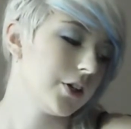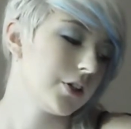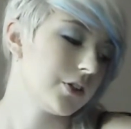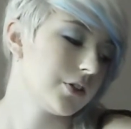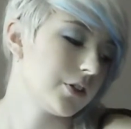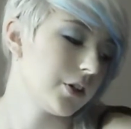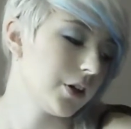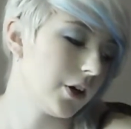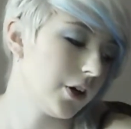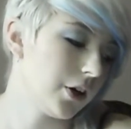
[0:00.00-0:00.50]

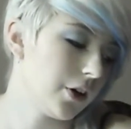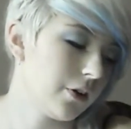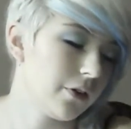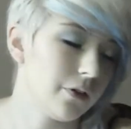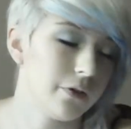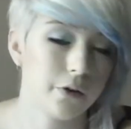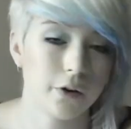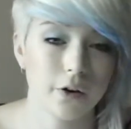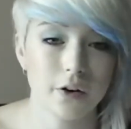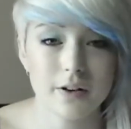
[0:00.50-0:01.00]
So
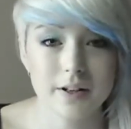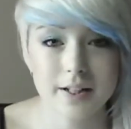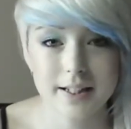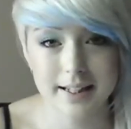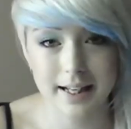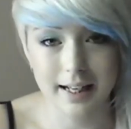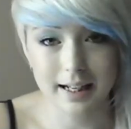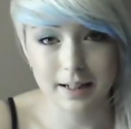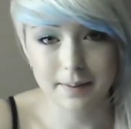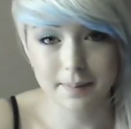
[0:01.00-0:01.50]
for a
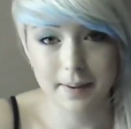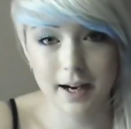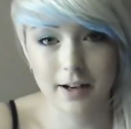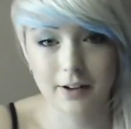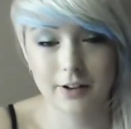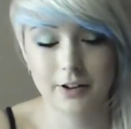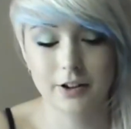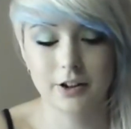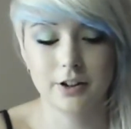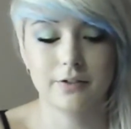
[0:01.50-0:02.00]
setting
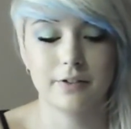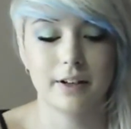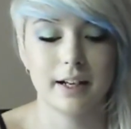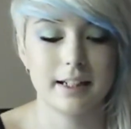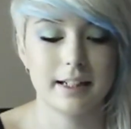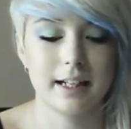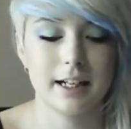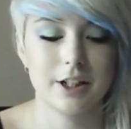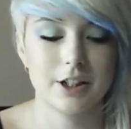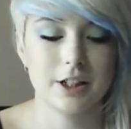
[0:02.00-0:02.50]
powder on your
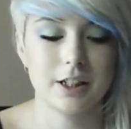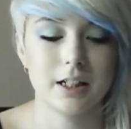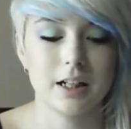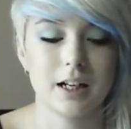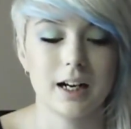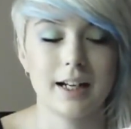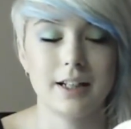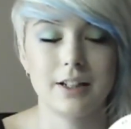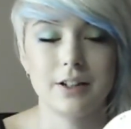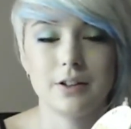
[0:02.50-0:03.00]
foundation,
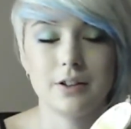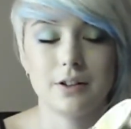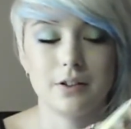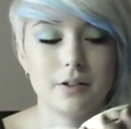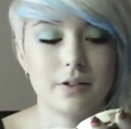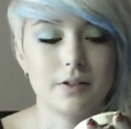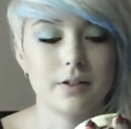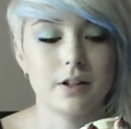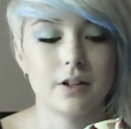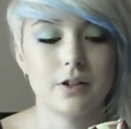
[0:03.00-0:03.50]
I
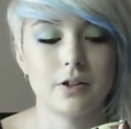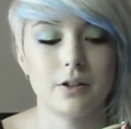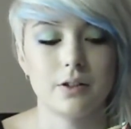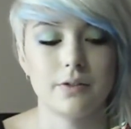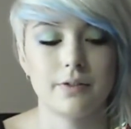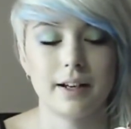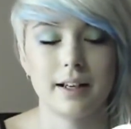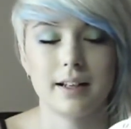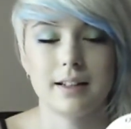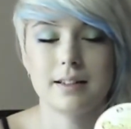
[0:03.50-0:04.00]
use Too
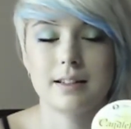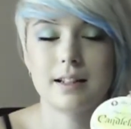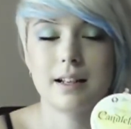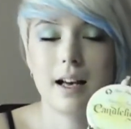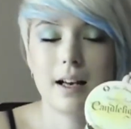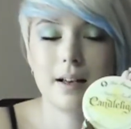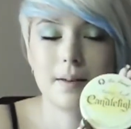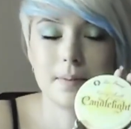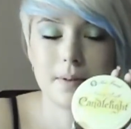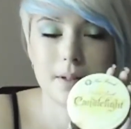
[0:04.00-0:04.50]
Faced
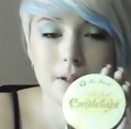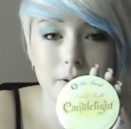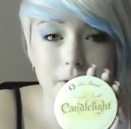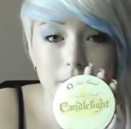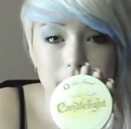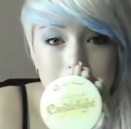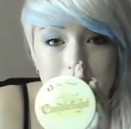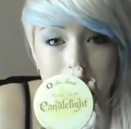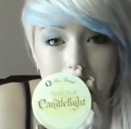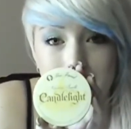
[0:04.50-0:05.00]

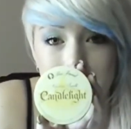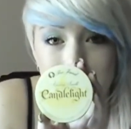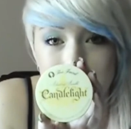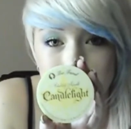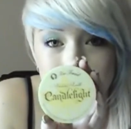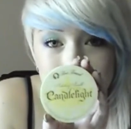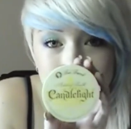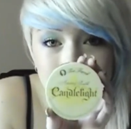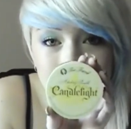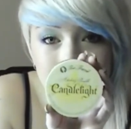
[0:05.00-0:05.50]
Absolute
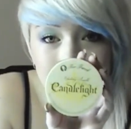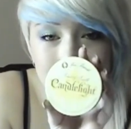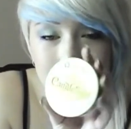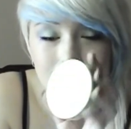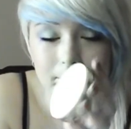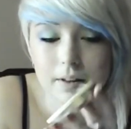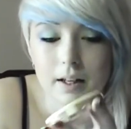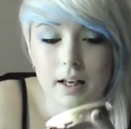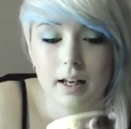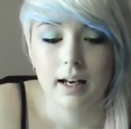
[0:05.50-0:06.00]
Candlelight.